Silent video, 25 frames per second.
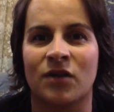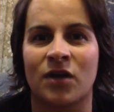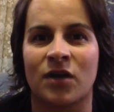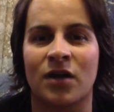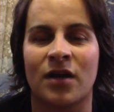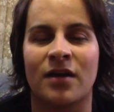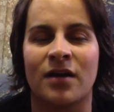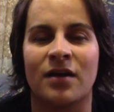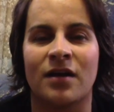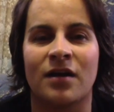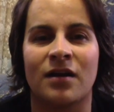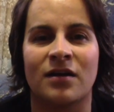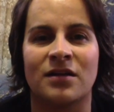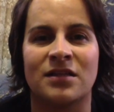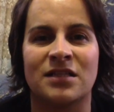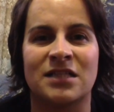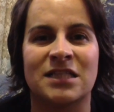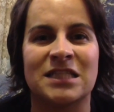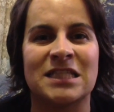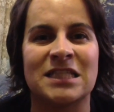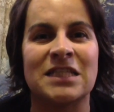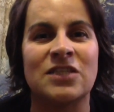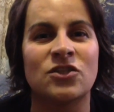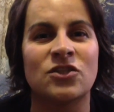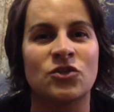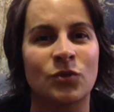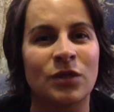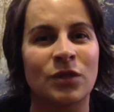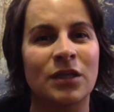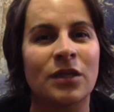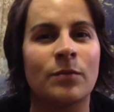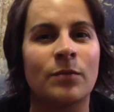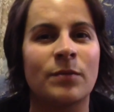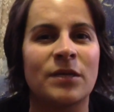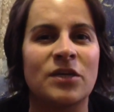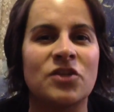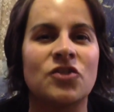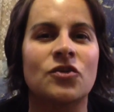I did do a
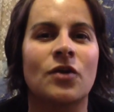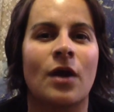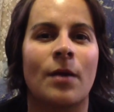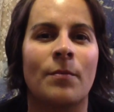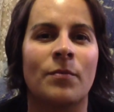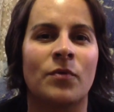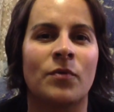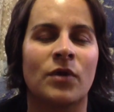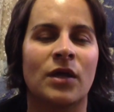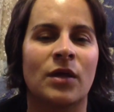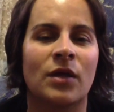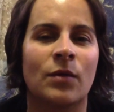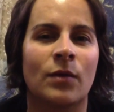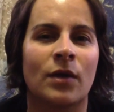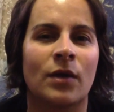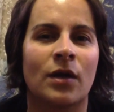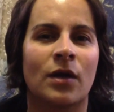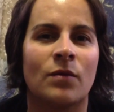little bit of scrapbooking when